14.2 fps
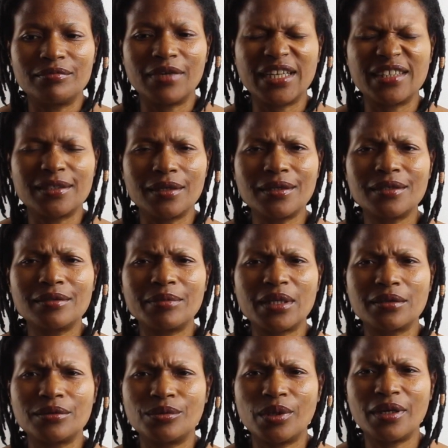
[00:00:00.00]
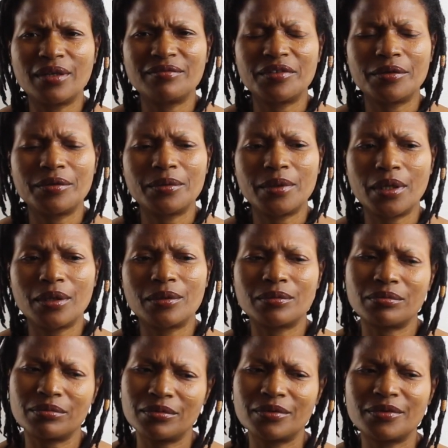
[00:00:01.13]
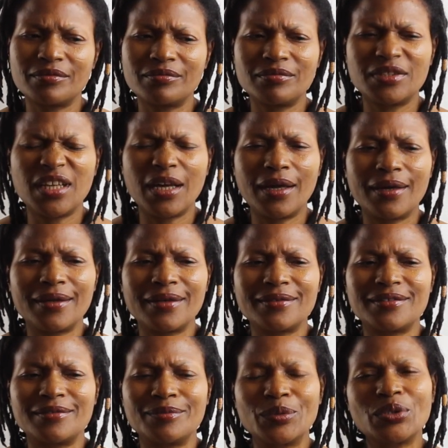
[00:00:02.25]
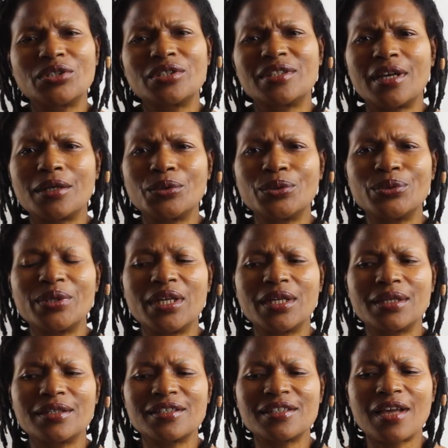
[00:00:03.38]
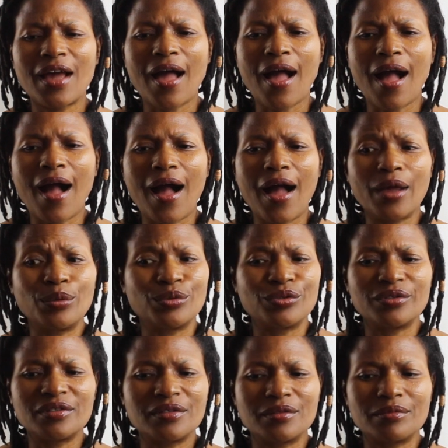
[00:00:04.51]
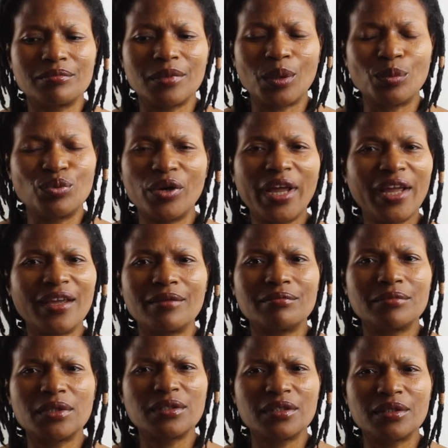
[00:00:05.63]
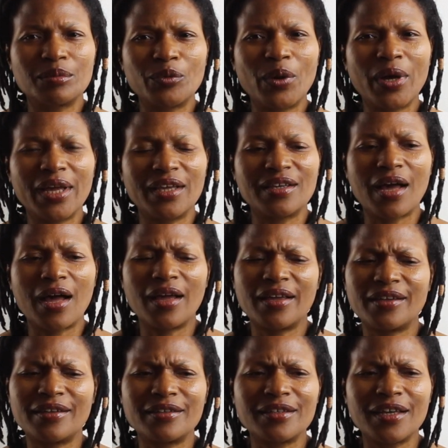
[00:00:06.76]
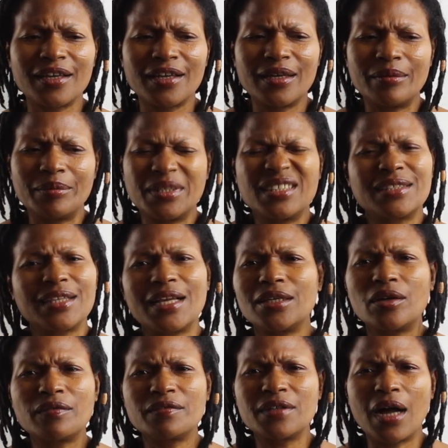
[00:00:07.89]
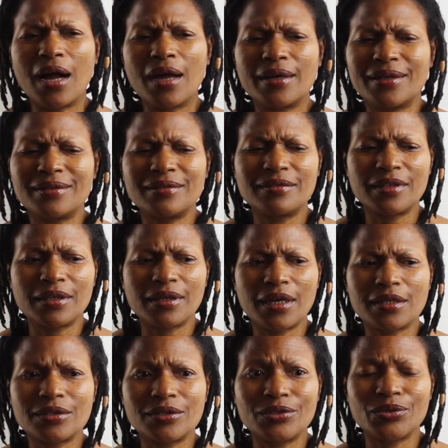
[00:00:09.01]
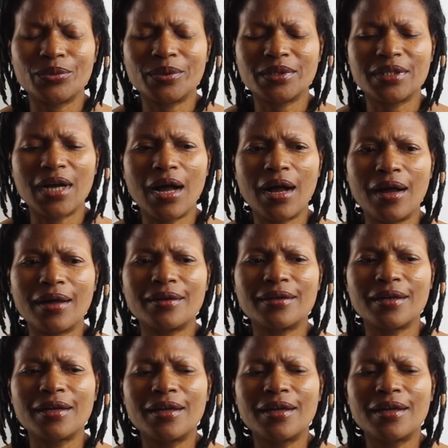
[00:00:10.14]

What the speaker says: I studied my Quran very well, as much as I could, and I was praying Muslim way. Because I love God, anything that has to do with God,